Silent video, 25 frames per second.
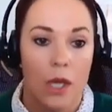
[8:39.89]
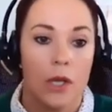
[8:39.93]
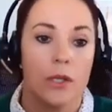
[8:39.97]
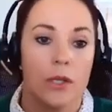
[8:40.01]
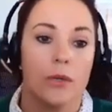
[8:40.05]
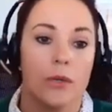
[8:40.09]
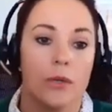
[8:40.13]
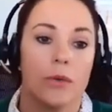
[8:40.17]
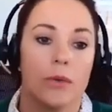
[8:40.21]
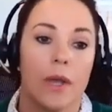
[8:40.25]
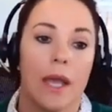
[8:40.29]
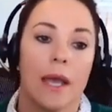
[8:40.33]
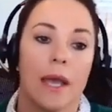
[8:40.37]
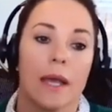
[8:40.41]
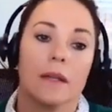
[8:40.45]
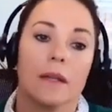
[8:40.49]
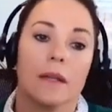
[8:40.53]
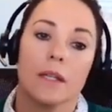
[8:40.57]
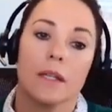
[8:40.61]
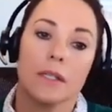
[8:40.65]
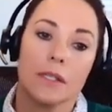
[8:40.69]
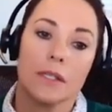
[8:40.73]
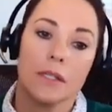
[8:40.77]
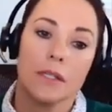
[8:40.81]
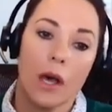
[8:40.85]
you can
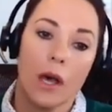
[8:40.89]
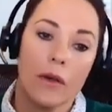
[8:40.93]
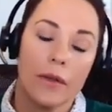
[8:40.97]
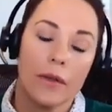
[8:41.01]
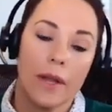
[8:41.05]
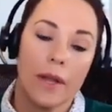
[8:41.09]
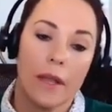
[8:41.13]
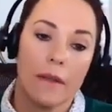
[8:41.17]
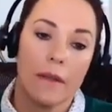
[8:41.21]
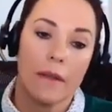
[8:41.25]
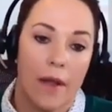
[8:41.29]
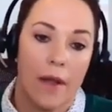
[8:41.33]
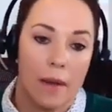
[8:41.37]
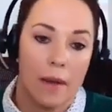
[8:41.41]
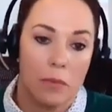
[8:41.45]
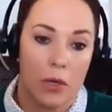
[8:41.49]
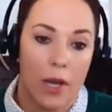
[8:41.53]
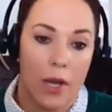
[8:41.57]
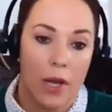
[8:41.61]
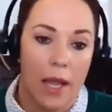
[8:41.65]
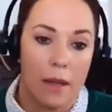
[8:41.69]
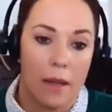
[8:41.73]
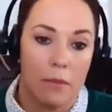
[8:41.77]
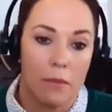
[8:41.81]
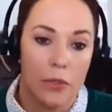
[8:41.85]
consolidate fiber
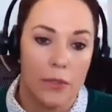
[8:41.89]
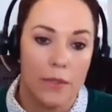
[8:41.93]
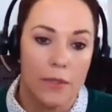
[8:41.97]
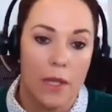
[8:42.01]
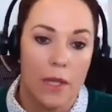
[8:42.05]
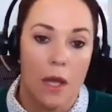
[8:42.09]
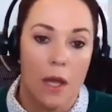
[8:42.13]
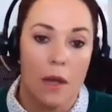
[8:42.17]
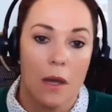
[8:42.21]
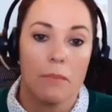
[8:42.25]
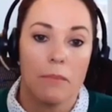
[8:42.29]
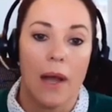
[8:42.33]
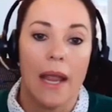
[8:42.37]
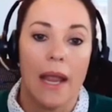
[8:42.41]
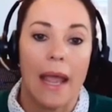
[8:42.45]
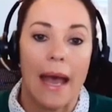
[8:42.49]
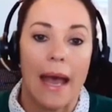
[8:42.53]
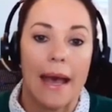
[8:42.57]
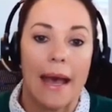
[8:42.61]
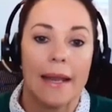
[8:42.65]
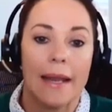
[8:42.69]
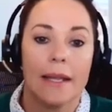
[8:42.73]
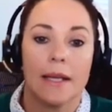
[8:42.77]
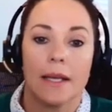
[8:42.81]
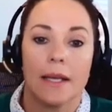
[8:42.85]
cables by
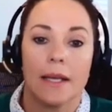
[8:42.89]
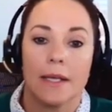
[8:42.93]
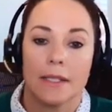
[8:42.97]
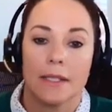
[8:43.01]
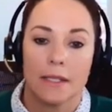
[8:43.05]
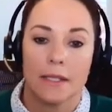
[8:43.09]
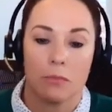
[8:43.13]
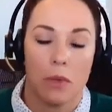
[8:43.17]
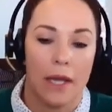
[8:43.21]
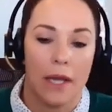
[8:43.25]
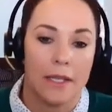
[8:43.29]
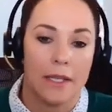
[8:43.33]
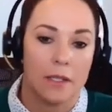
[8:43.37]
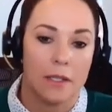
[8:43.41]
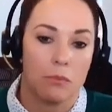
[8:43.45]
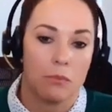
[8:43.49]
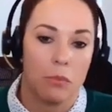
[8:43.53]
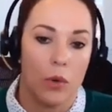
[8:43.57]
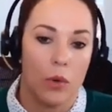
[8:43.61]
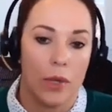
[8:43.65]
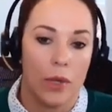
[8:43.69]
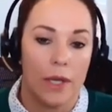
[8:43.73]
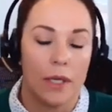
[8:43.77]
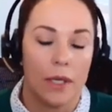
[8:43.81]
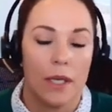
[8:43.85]
adding a splice
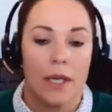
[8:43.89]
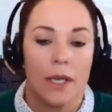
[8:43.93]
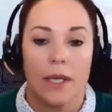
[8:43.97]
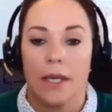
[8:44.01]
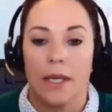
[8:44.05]
point